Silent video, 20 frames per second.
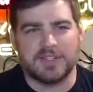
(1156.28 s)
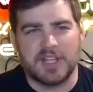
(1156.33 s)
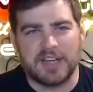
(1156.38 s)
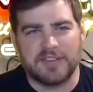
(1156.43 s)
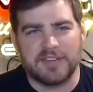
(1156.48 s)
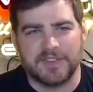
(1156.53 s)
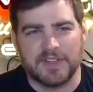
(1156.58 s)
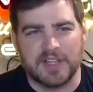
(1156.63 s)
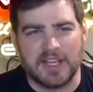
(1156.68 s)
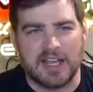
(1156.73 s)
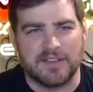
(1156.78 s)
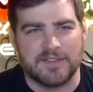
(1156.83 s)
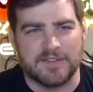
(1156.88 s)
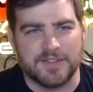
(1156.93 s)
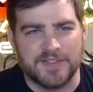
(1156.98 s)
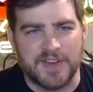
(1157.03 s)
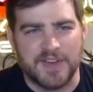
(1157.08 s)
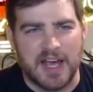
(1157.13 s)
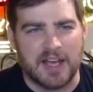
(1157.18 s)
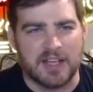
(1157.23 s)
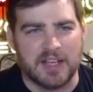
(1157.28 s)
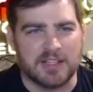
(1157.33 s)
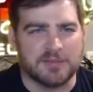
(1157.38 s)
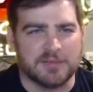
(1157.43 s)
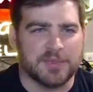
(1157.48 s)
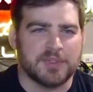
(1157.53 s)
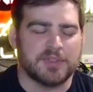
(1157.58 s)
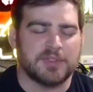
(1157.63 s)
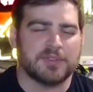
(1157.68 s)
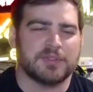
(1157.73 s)
definitely have a
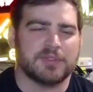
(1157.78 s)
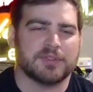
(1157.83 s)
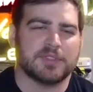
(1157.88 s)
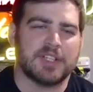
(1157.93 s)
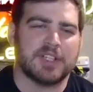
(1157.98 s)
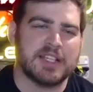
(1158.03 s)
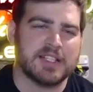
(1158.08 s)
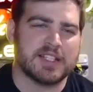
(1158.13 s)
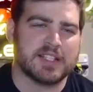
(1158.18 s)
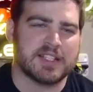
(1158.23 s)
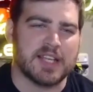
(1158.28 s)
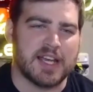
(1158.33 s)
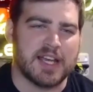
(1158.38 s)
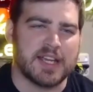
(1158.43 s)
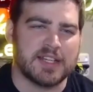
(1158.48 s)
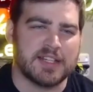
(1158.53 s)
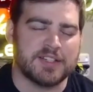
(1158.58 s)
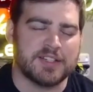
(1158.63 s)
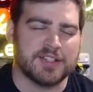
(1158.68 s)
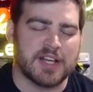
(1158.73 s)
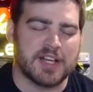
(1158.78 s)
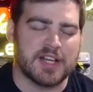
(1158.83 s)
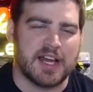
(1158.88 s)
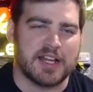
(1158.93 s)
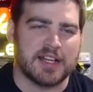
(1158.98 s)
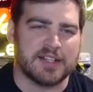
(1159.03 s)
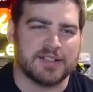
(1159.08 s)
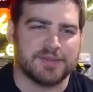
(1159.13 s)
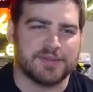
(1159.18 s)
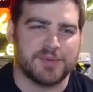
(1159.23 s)
valuable insight, and you're
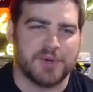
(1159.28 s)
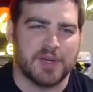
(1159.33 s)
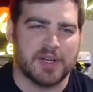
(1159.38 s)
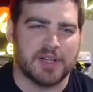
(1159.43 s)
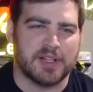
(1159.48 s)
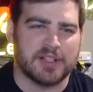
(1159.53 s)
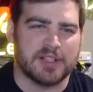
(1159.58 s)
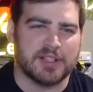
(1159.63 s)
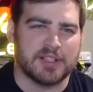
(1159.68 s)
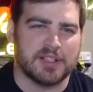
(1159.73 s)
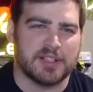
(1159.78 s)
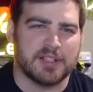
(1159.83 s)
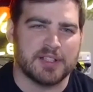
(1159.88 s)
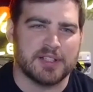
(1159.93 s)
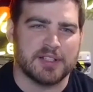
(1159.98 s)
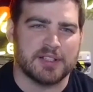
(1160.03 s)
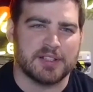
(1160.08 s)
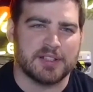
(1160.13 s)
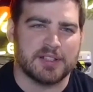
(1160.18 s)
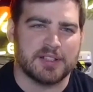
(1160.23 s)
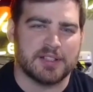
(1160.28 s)
kind of one of the